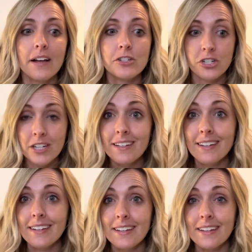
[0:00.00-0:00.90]

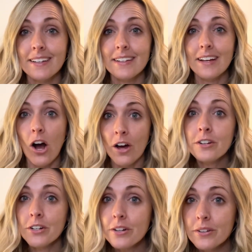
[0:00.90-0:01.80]
she, on
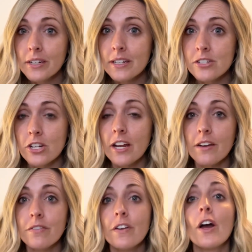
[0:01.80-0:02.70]
her own
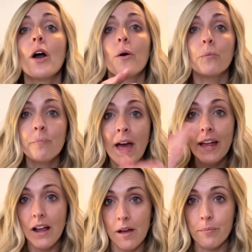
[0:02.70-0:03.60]
initiative, met
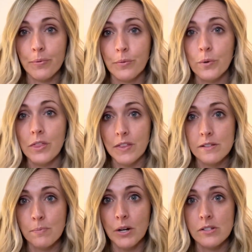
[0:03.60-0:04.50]
up with
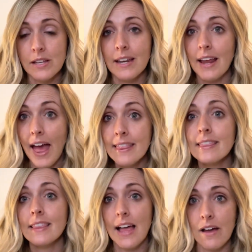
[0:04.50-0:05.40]
this person and
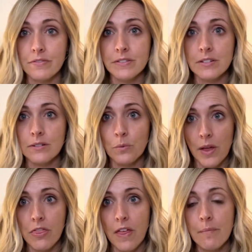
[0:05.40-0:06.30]
left
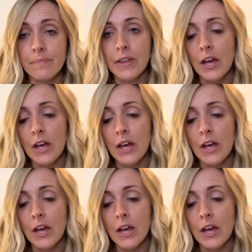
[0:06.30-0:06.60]
with them.